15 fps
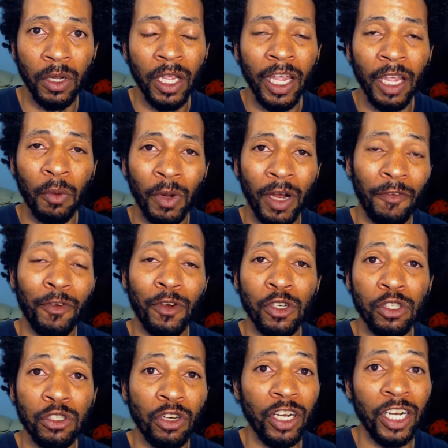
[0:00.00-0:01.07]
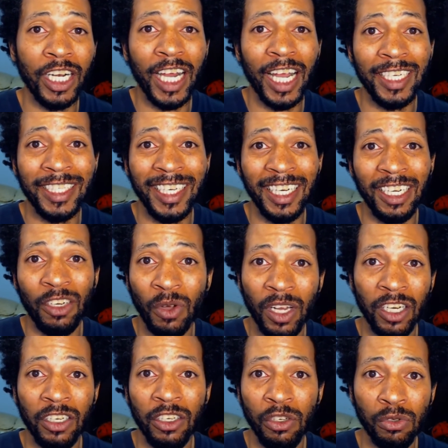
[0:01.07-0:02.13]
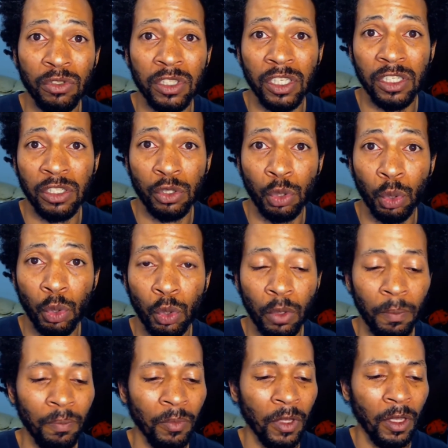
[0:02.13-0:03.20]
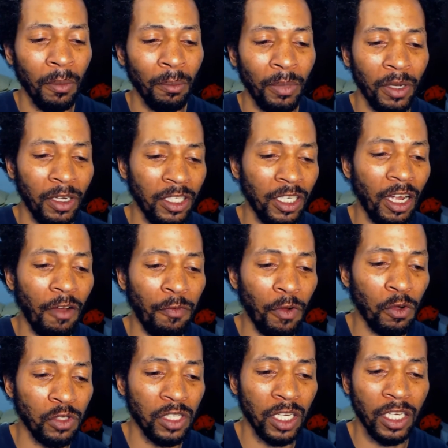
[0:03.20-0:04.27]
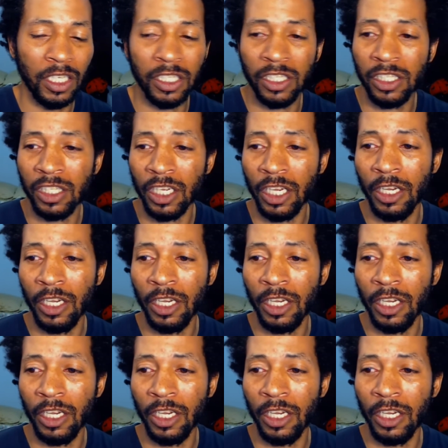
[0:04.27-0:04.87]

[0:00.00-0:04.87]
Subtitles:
And when I first started, I didn't know how to use this tool, but y'all folks are gonna see.